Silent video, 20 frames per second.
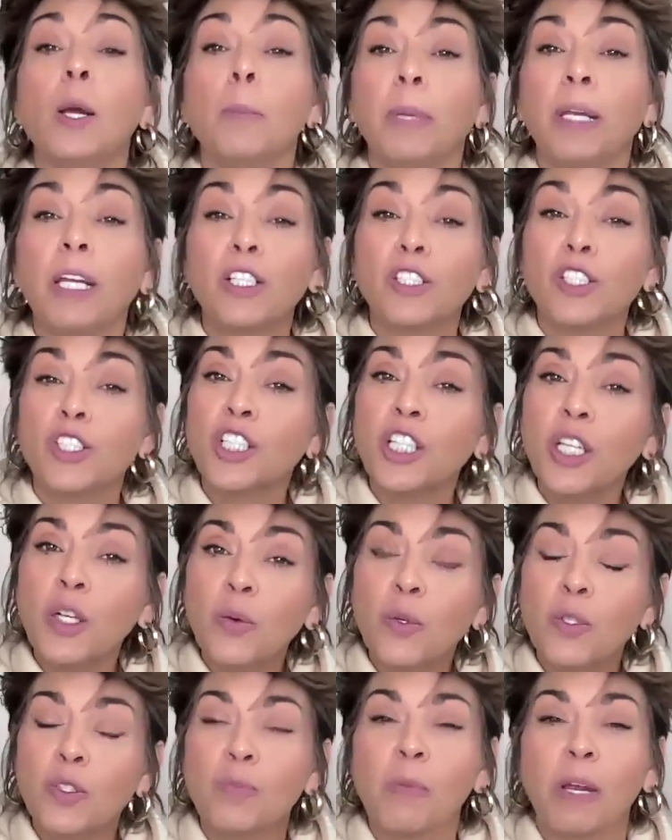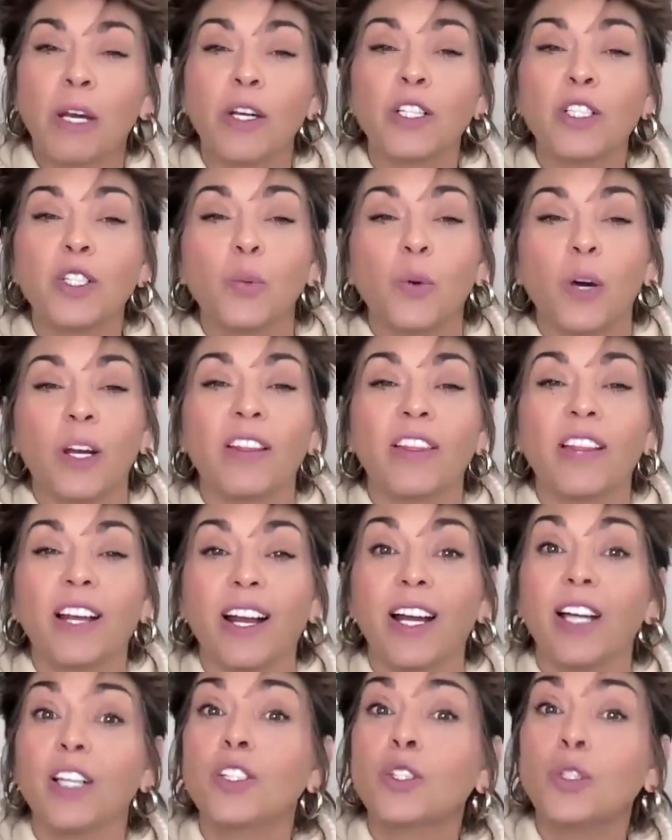because she was married to one of the
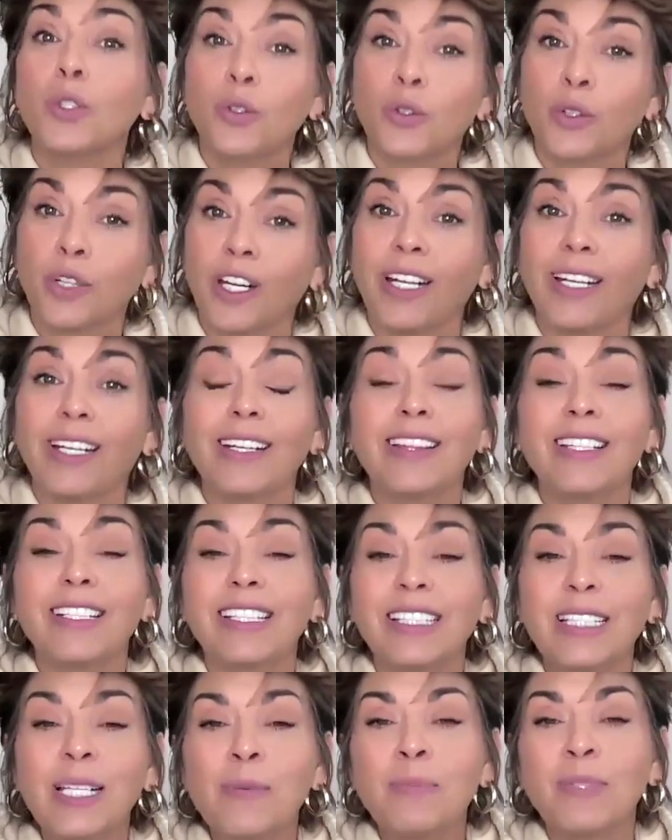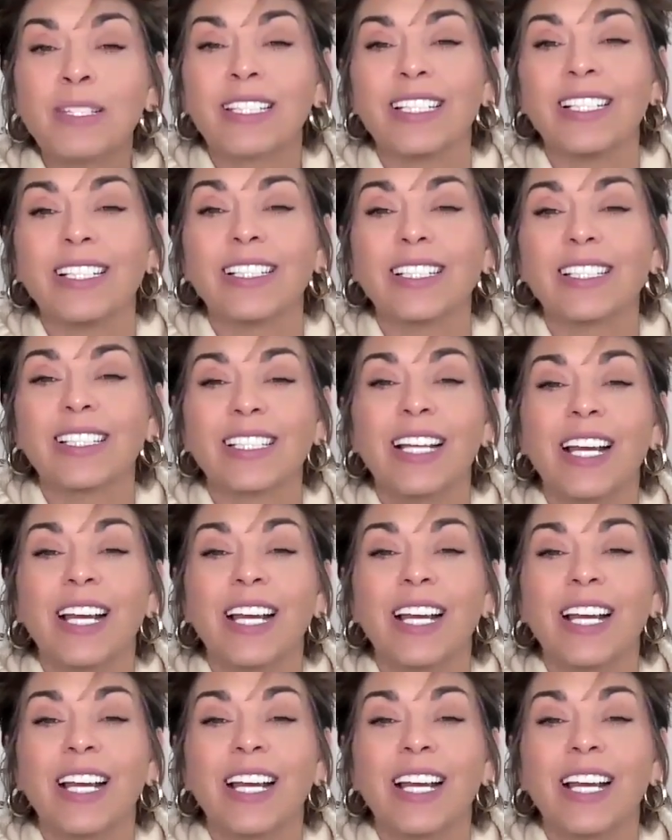guys who created The Simpsons.